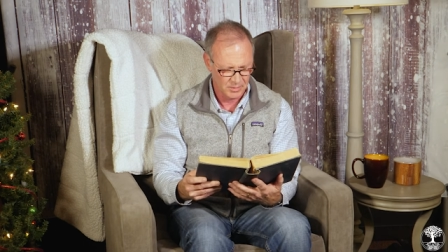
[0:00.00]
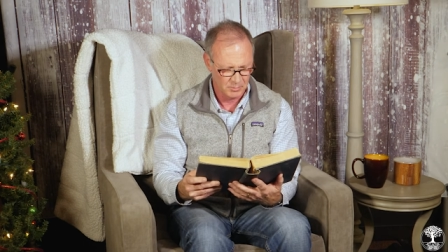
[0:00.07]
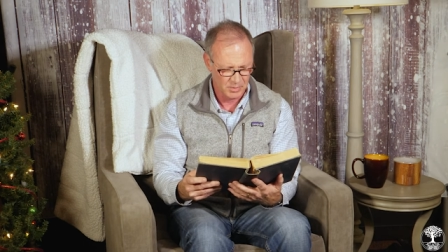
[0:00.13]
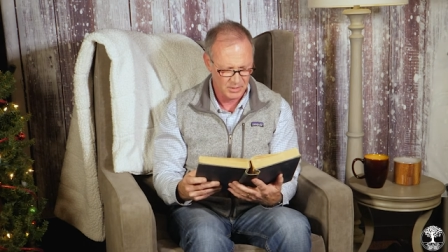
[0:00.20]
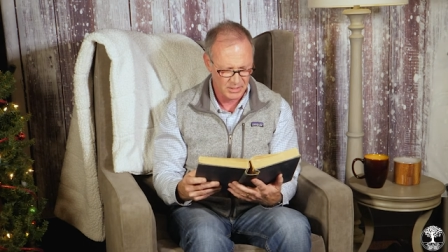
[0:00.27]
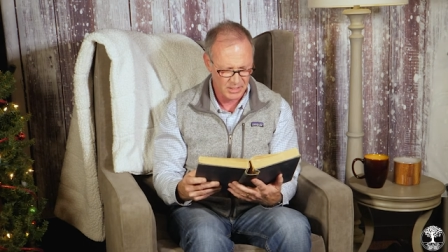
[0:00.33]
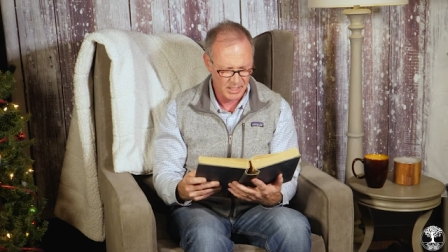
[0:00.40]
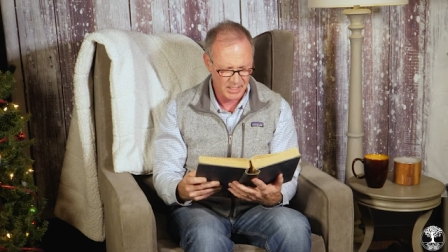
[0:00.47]

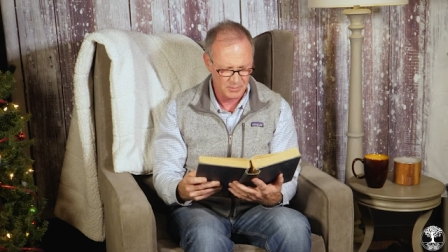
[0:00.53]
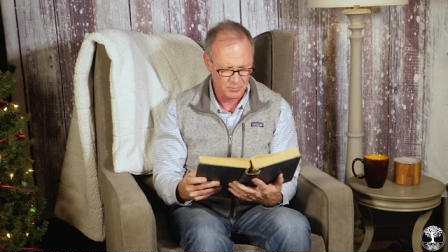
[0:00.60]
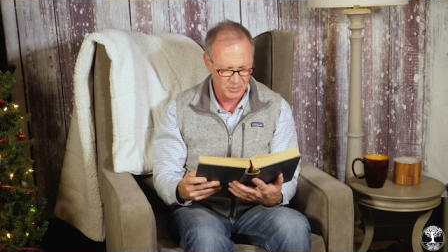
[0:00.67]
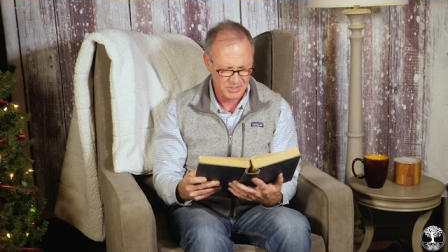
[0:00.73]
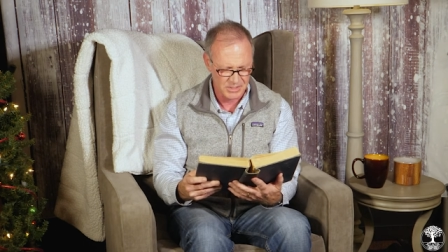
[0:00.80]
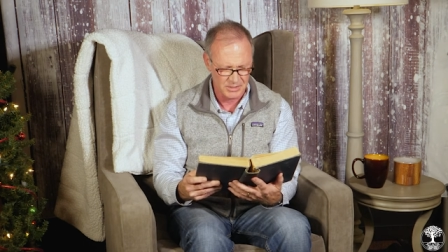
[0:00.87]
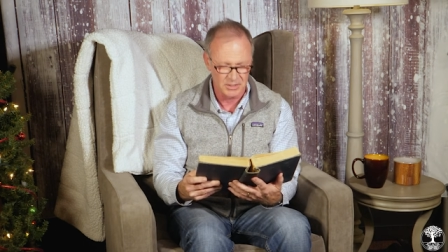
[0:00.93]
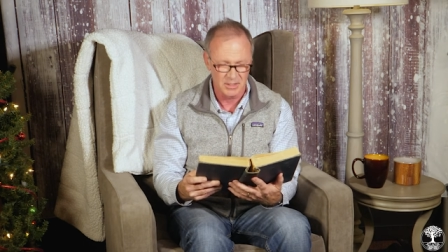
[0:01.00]
But God
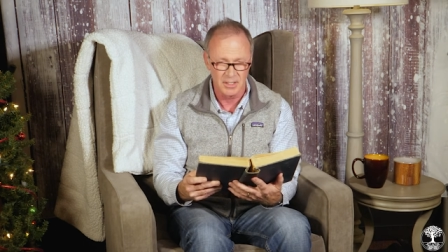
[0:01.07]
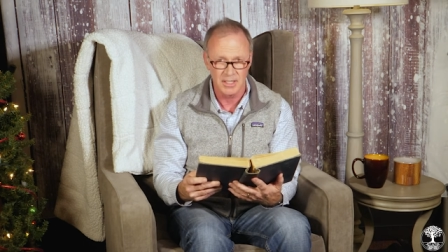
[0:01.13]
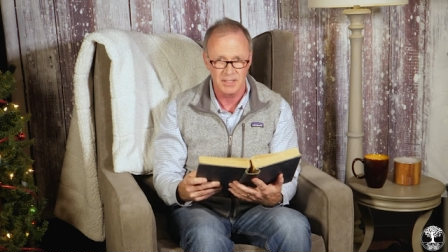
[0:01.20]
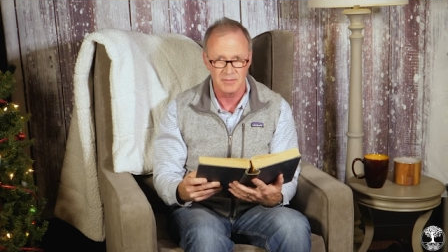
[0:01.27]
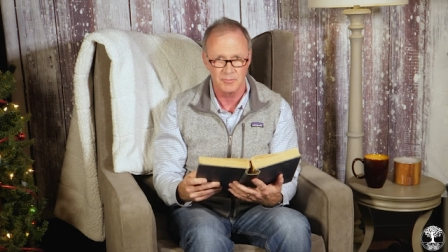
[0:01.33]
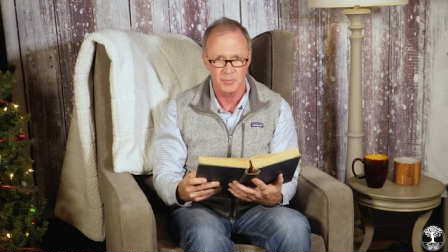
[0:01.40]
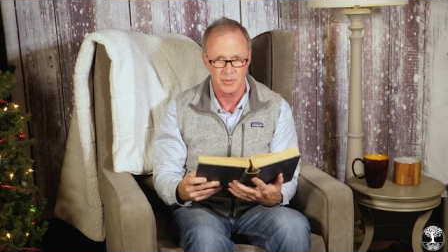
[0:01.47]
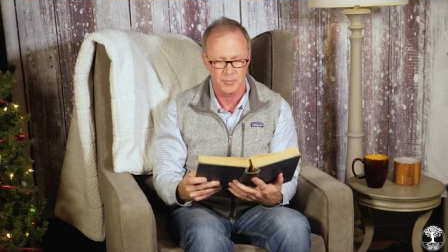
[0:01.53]
was in
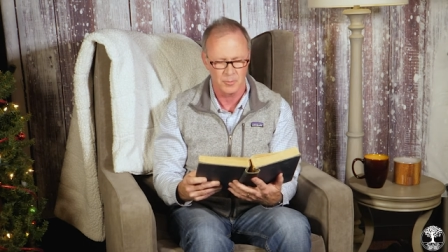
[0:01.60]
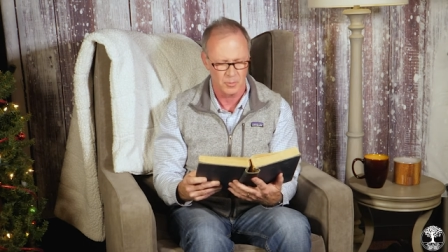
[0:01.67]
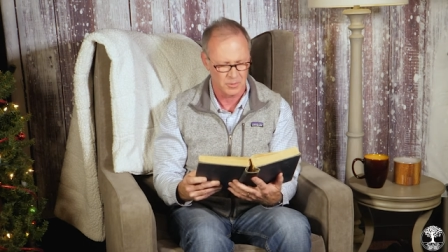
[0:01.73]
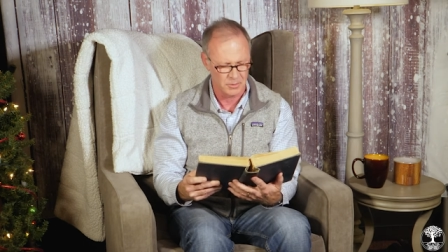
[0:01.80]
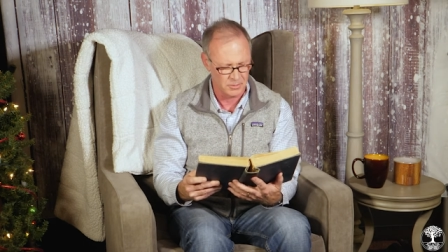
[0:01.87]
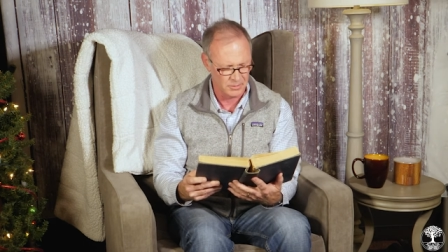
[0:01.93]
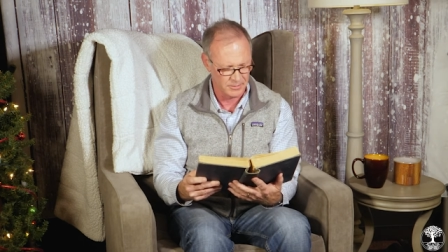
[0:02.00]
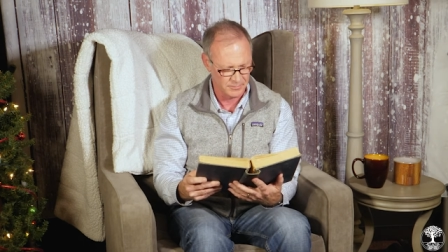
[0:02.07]
love with the
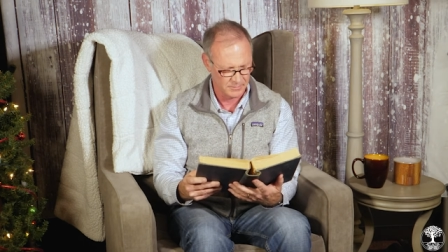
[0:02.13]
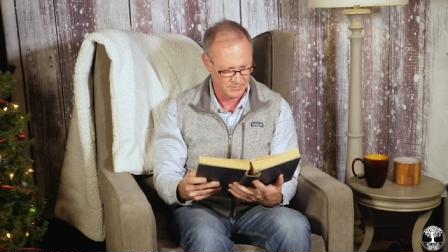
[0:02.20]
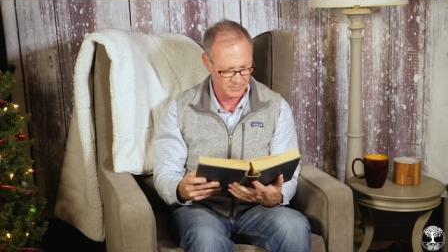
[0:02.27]
world.